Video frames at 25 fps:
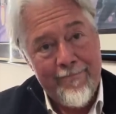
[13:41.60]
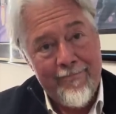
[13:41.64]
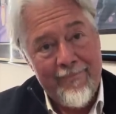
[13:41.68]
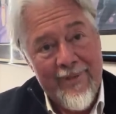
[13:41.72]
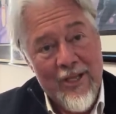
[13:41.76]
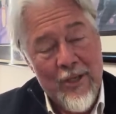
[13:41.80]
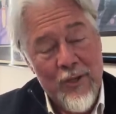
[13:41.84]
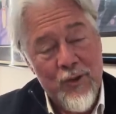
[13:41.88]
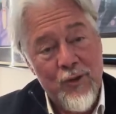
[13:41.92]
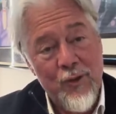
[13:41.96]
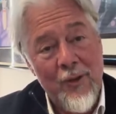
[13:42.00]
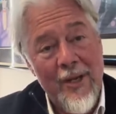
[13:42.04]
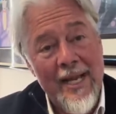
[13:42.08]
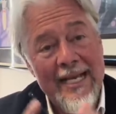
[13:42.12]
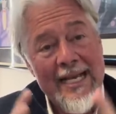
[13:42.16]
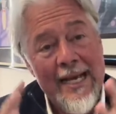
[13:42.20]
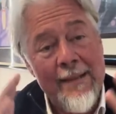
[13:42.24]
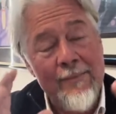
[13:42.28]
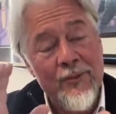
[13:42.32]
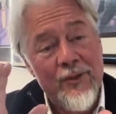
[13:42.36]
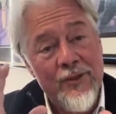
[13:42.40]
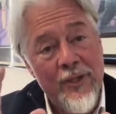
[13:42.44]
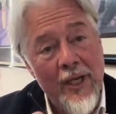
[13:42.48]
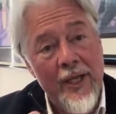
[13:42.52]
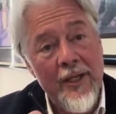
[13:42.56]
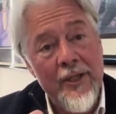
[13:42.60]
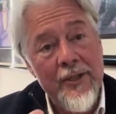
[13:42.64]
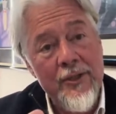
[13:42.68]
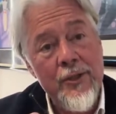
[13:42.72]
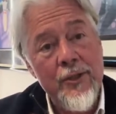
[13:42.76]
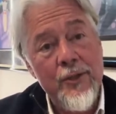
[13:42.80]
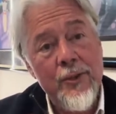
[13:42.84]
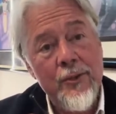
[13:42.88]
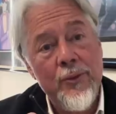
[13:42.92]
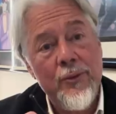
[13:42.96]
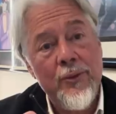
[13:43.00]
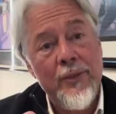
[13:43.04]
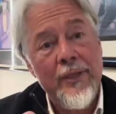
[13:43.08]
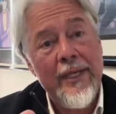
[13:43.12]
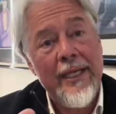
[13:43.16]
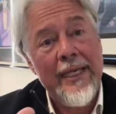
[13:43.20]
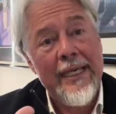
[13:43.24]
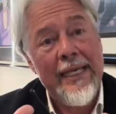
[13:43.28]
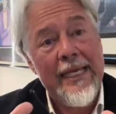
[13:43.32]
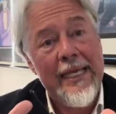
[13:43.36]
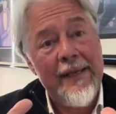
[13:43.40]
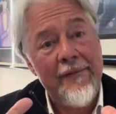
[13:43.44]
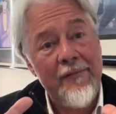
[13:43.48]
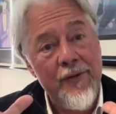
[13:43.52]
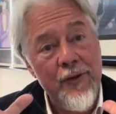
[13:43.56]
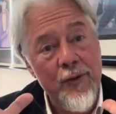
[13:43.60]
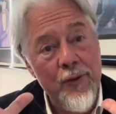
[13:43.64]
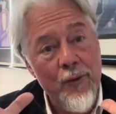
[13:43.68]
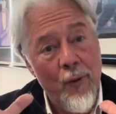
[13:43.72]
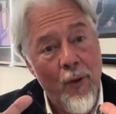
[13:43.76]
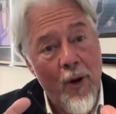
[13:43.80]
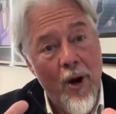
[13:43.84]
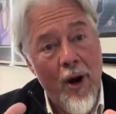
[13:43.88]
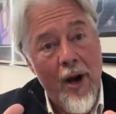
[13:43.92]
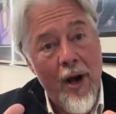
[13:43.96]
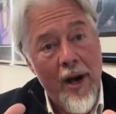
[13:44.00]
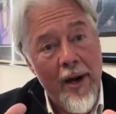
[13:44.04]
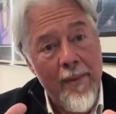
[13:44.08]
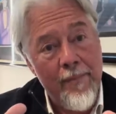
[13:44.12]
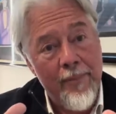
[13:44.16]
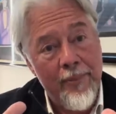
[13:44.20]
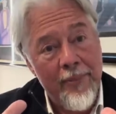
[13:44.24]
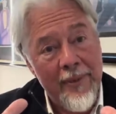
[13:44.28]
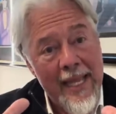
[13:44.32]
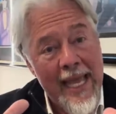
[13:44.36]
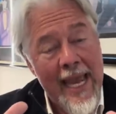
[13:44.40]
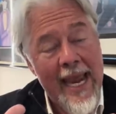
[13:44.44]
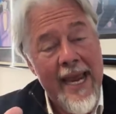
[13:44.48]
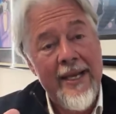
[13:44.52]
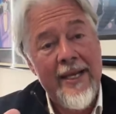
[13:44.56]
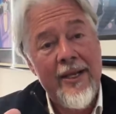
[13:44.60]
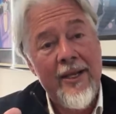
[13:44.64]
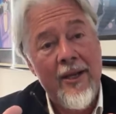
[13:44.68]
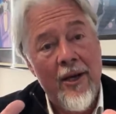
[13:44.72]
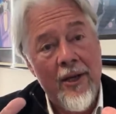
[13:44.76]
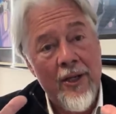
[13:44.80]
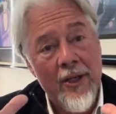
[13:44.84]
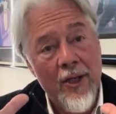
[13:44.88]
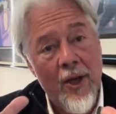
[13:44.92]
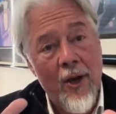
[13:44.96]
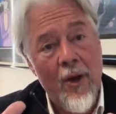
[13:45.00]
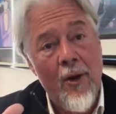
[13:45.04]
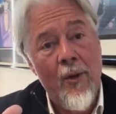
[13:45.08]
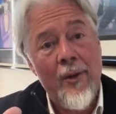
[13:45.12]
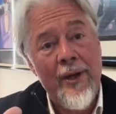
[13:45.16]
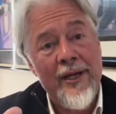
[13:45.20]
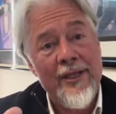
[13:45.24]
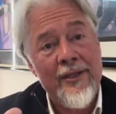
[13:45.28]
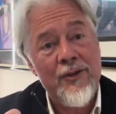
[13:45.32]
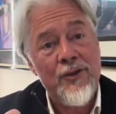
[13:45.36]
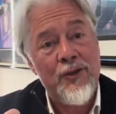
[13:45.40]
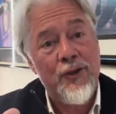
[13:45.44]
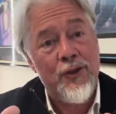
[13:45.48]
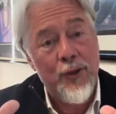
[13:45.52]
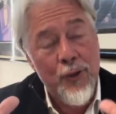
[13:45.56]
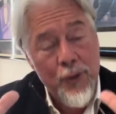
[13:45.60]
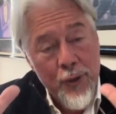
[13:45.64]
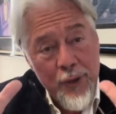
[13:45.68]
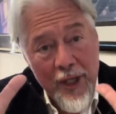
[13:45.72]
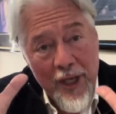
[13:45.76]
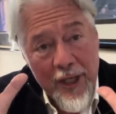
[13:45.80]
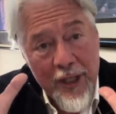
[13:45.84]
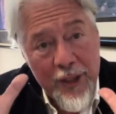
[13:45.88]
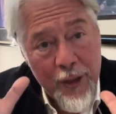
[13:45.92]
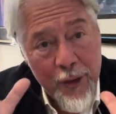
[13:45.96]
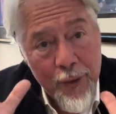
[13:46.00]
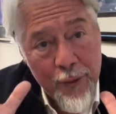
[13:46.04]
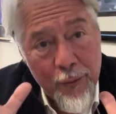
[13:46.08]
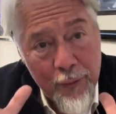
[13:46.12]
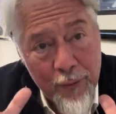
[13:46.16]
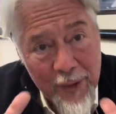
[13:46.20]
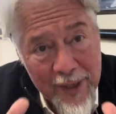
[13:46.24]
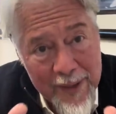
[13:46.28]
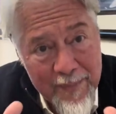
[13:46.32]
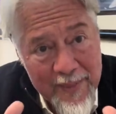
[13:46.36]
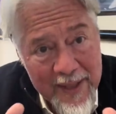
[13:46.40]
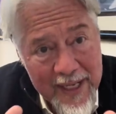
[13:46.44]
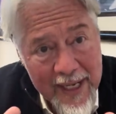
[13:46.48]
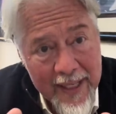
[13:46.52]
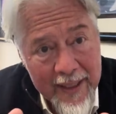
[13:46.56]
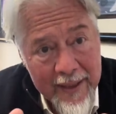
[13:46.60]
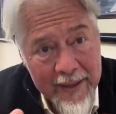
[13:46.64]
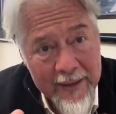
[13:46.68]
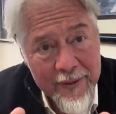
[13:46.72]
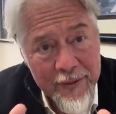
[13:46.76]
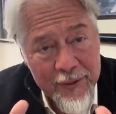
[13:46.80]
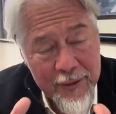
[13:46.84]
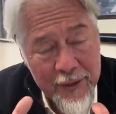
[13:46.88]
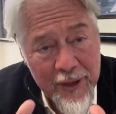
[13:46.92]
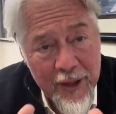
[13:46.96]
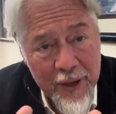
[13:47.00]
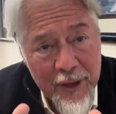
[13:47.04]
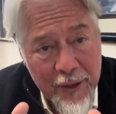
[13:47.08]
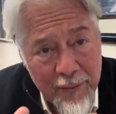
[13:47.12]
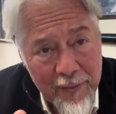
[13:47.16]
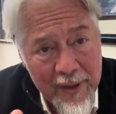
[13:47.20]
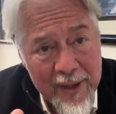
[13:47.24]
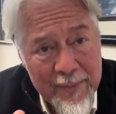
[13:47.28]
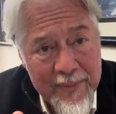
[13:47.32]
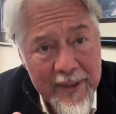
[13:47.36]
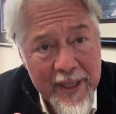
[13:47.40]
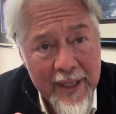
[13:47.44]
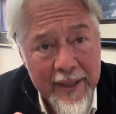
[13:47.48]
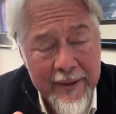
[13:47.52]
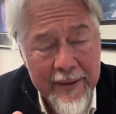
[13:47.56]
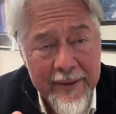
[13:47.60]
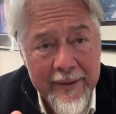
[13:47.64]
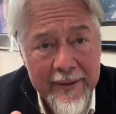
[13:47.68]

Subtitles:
So like I'm telling you, if you are planning on going to the Caribbean,